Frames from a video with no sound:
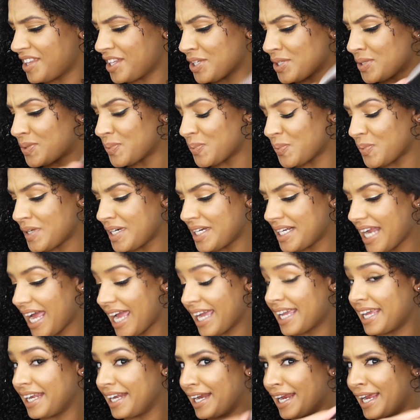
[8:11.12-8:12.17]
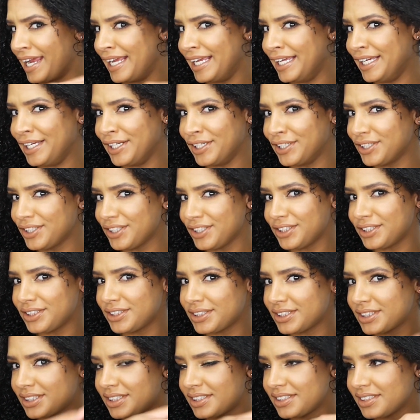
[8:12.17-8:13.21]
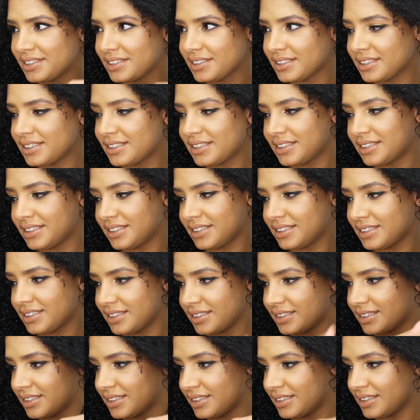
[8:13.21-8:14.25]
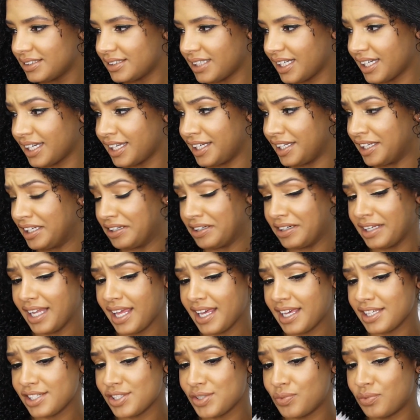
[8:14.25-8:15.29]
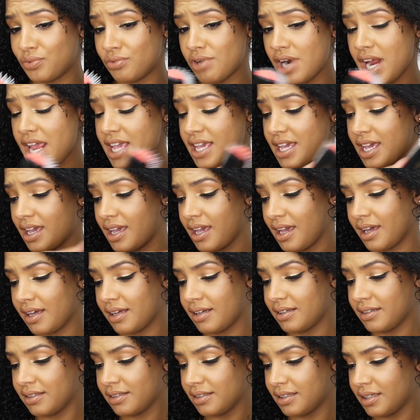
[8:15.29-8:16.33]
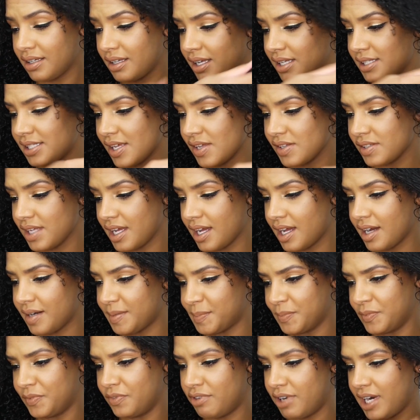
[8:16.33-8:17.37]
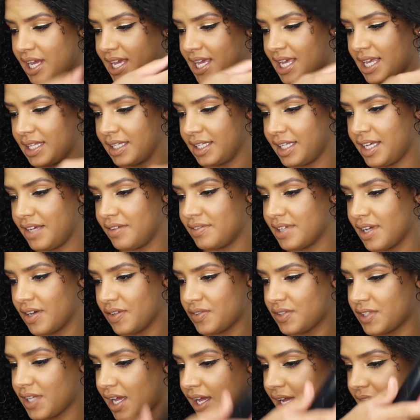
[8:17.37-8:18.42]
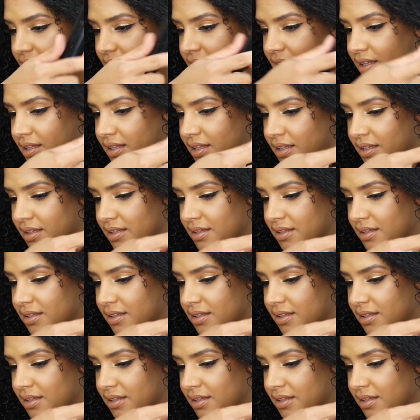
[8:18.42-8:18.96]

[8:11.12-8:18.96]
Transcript: This one I can hear like it's raking. It sounds like I'm raking leaves outside.